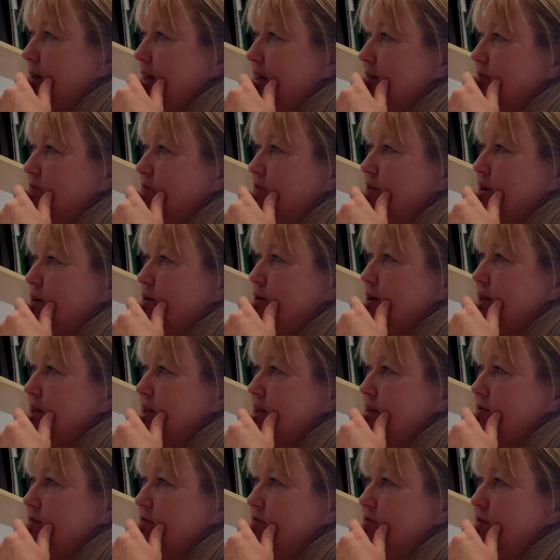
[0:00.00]
and
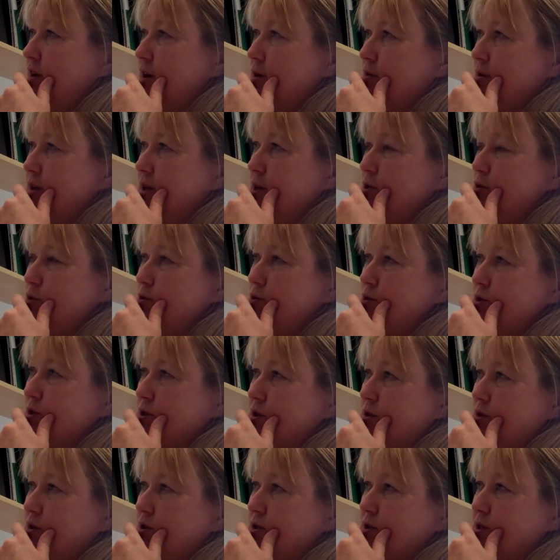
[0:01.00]
very, very used
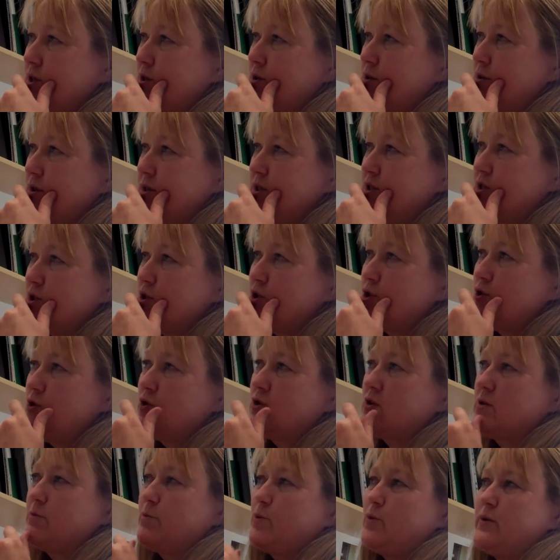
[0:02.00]
across the whole institute,
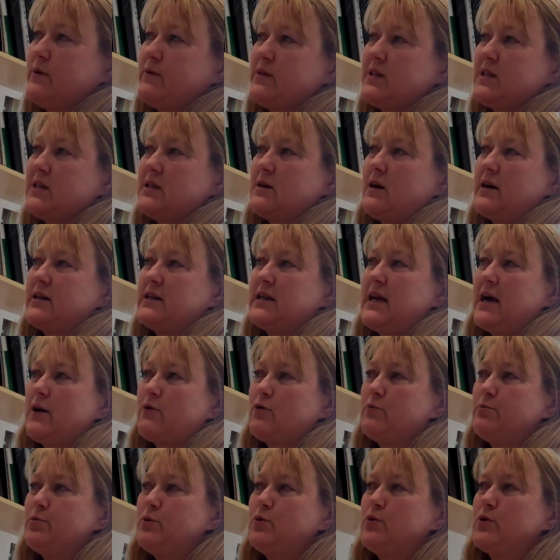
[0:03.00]
to the point that I
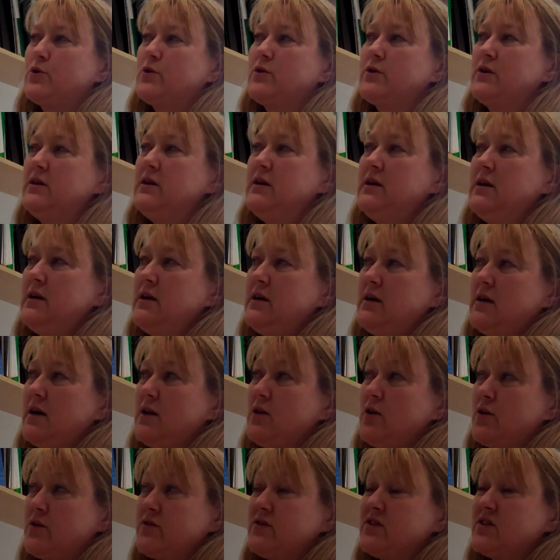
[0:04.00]
now report on
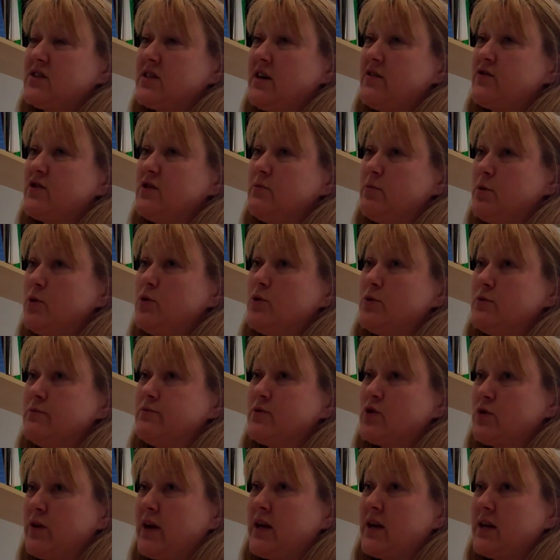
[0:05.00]
a lot of this stuff to the board
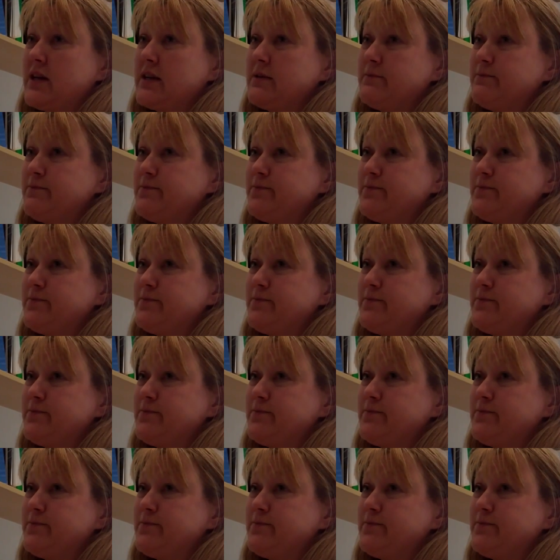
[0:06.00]
directly.